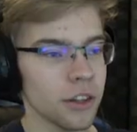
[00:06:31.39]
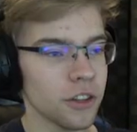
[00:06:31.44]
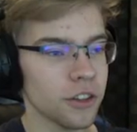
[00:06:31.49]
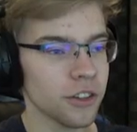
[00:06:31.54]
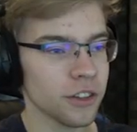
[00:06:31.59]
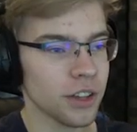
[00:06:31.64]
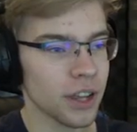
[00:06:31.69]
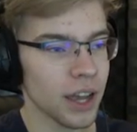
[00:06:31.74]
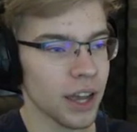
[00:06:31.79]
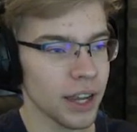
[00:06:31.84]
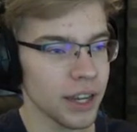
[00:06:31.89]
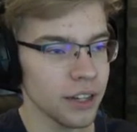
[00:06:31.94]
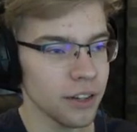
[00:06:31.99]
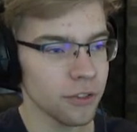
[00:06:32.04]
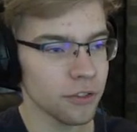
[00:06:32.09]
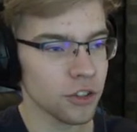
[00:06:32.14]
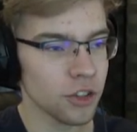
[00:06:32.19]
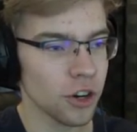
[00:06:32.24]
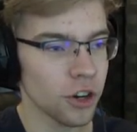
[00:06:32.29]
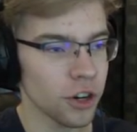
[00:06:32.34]
This is kind
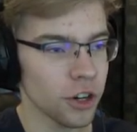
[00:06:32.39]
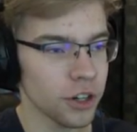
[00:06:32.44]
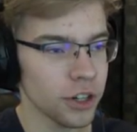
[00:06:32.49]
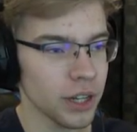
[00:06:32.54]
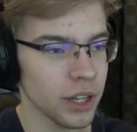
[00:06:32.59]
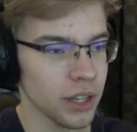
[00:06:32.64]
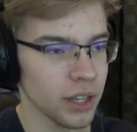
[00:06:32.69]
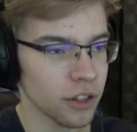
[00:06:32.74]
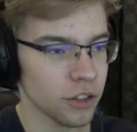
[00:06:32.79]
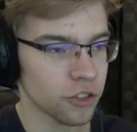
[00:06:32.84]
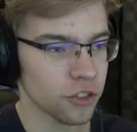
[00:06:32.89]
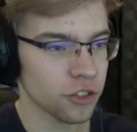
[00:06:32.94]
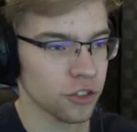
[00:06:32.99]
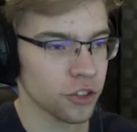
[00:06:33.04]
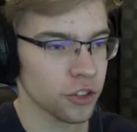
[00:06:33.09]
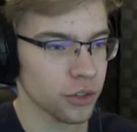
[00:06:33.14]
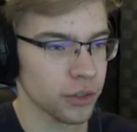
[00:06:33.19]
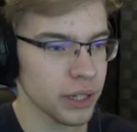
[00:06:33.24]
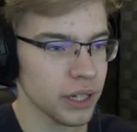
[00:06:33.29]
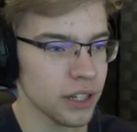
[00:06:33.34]
of turning
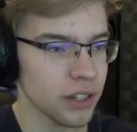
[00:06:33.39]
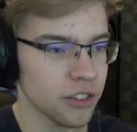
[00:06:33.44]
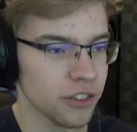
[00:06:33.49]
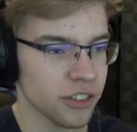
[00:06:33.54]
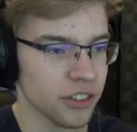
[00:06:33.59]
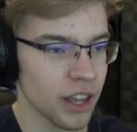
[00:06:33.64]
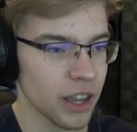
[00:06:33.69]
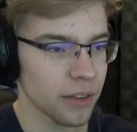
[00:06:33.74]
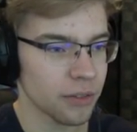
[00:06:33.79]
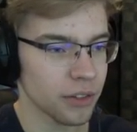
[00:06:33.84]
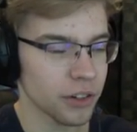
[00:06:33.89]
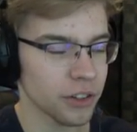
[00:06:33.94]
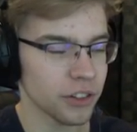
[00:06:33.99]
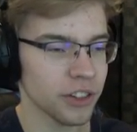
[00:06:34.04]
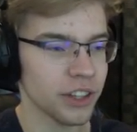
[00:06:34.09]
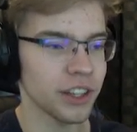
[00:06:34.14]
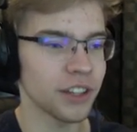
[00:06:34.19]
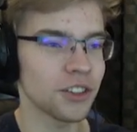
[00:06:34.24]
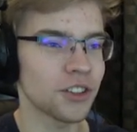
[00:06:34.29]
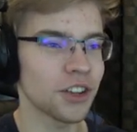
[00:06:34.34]

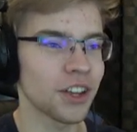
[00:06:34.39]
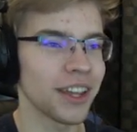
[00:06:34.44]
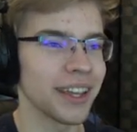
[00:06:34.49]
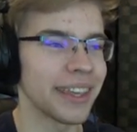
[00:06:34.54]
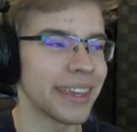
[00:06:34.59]
screensavers into